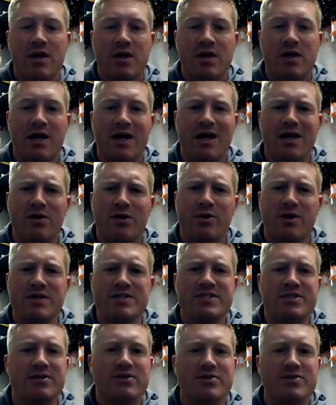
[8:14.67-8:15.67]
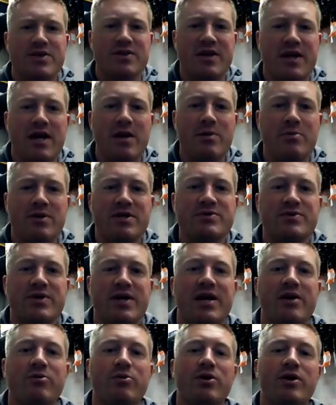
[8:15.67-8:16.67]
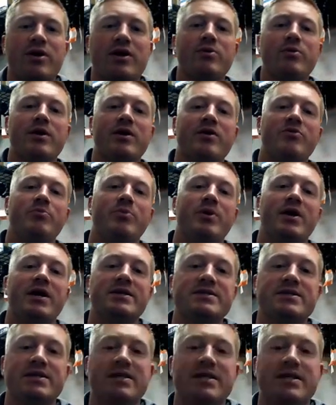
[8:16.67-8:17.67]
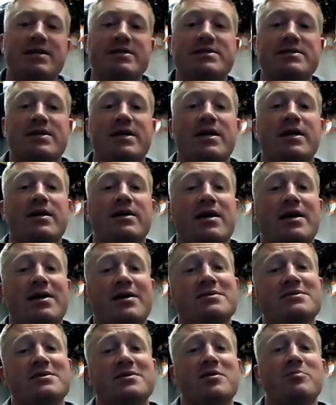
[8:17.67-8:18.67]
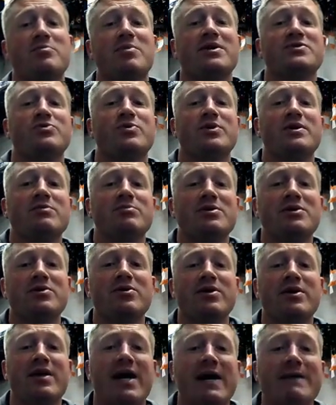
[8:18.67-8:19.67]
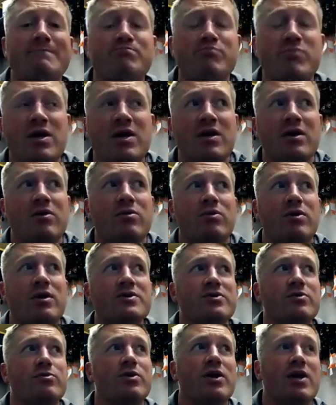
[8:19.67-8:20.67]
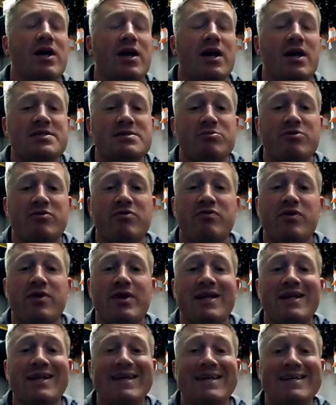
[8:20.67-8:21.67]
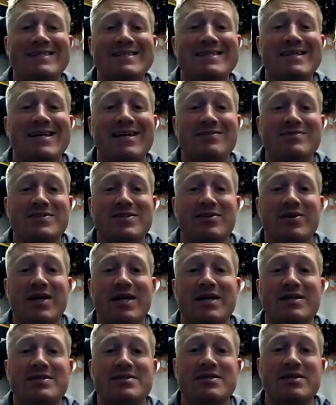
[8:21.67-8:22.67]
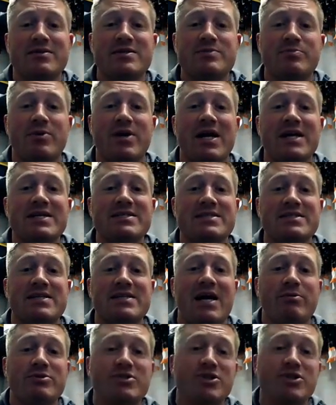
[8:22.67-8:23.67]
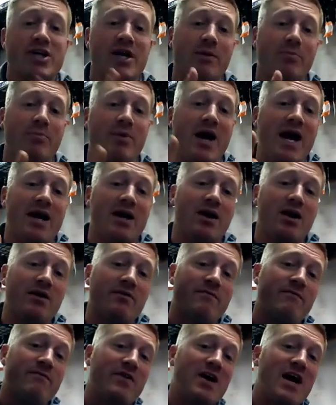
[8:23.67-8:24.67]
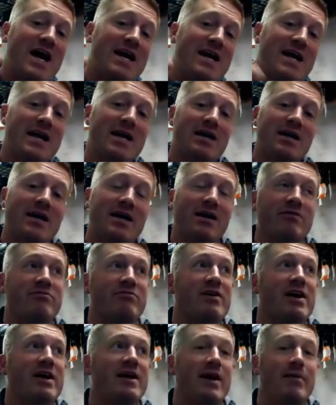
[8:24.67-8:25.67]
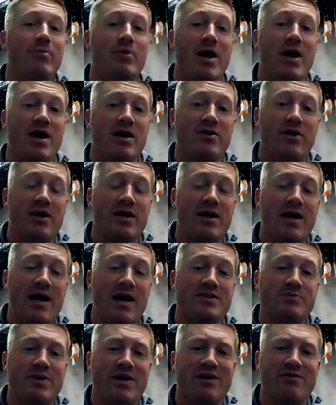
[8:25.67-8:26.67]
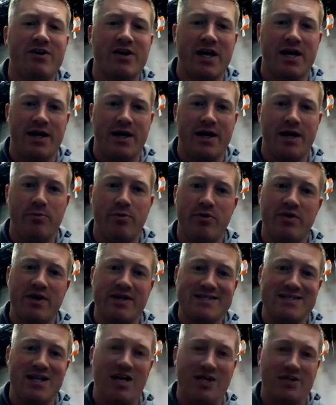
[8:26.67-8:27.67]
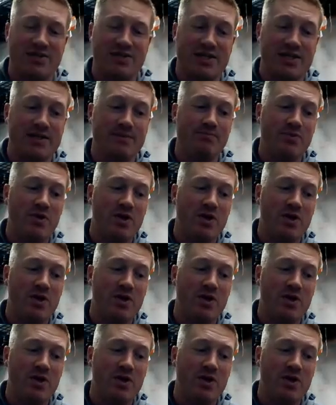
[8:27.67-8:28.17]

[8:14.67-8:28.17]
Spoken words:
I don't want to disclose who the companies we're kind of working with, but it is not necessarily the best week to be doing that. We're also working on some affiliate league stuff. So again, series prizes. I would check back on Friday, and on Friday I plan on doing an announcement. I've already got a couple things locked in.